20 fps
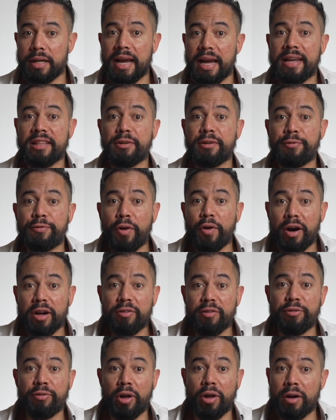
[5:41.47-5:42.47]
and the fight or
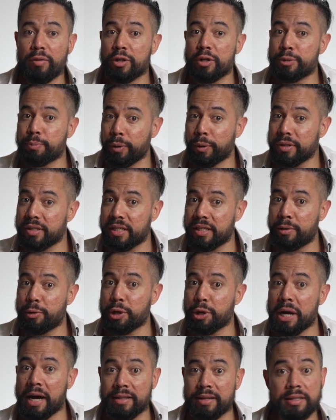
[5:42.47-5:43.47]
flight response in
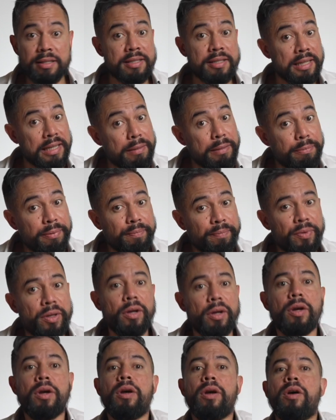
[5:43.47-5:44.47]
regard to sleep?
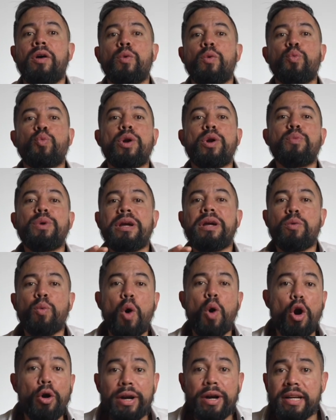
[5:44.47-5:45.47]
When we are
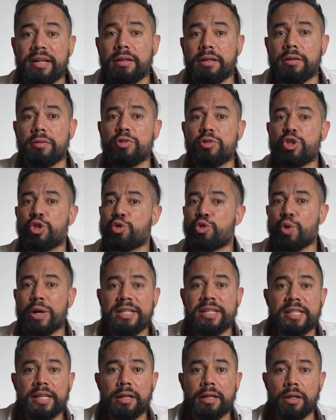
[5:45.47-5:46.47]
worrying,
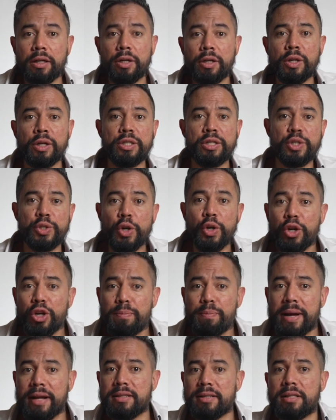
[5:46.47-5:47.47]
stressing, concerned
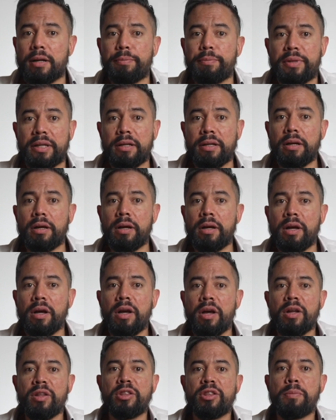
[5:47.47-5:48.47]
about something,
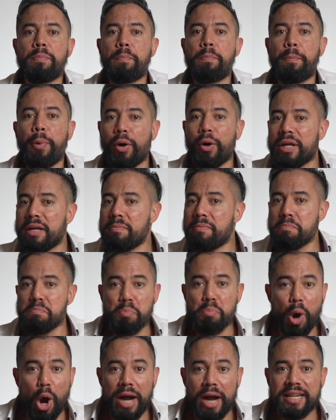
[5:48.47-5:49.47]
the
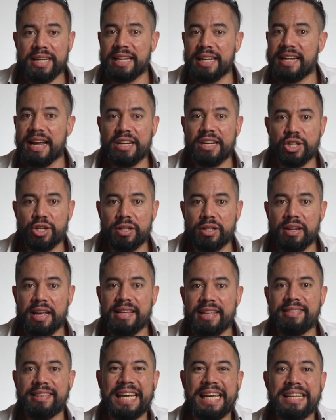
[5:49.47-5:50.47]
body-mind connection
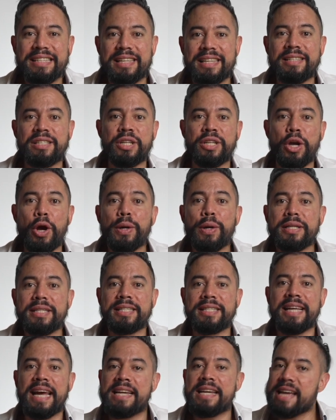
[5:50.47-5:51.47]
thinks it's going to
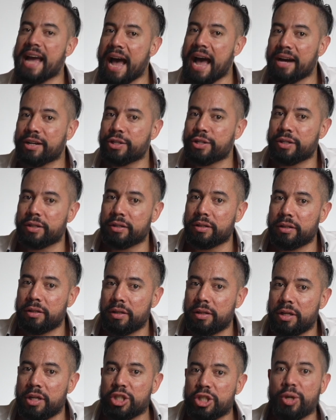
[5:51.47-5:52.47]
take action,
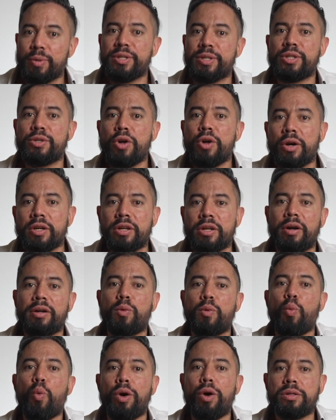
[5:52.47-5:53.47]
so it's not going to
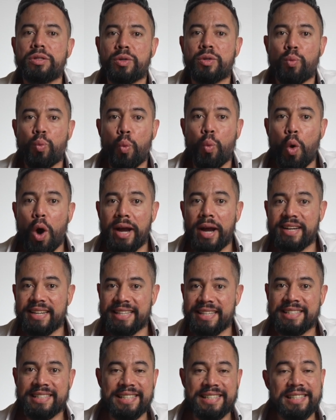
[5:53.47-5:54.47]
want to wind
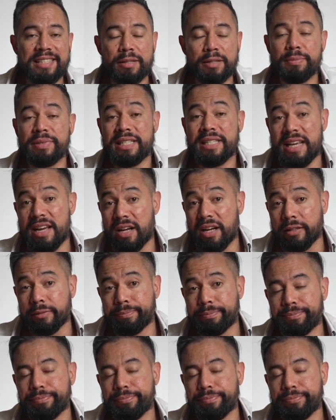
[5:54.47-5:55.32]
its systems down.